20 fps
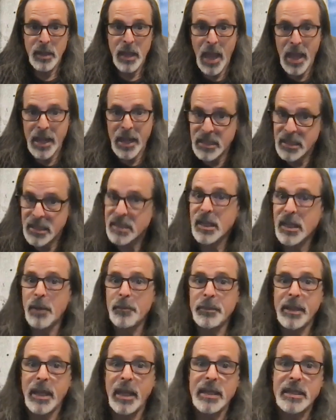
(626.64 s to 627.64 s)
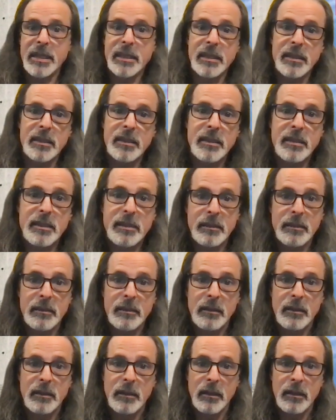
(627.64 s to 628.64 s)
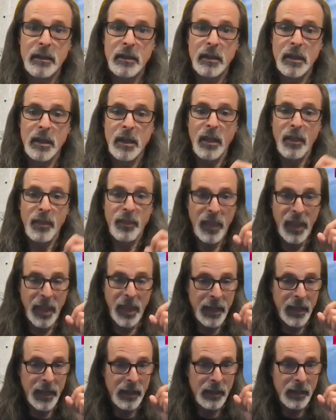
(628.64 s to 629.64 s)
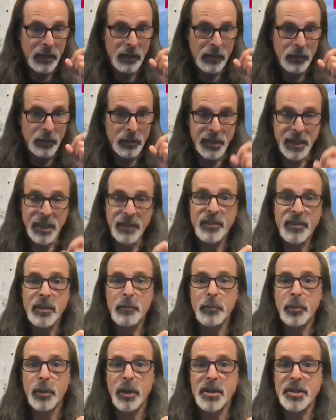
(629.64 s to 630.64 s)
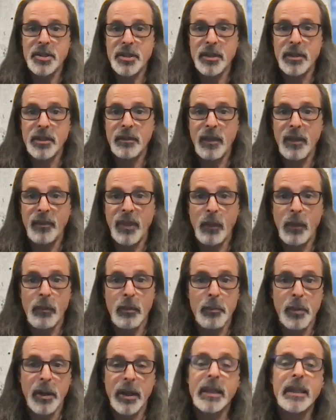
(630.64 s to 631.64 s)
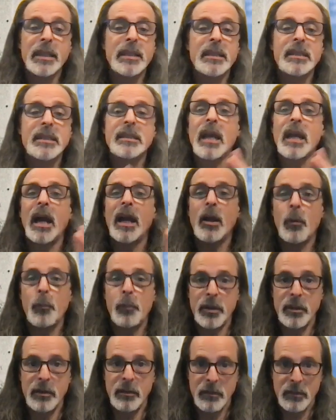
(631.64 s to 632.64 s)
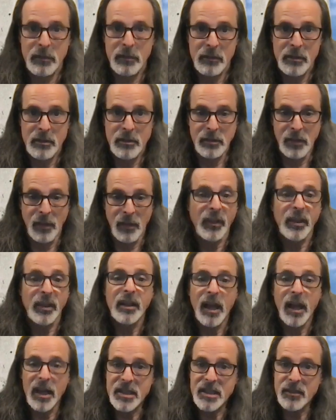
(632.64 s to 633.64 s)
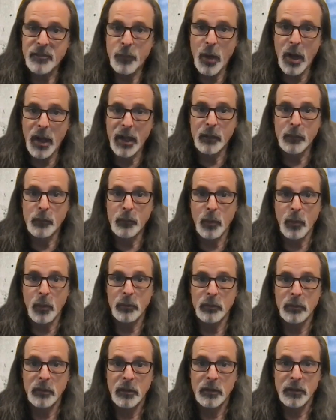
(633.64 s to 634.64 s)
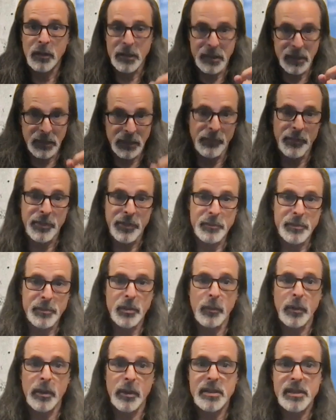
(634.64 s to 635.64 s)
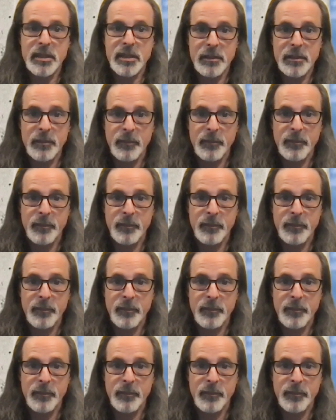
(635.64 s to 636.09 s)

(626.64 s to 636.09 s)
And in some cases, they could give the impression that they were breaking the sky open so that the gods of rock and roll could deliver them to us.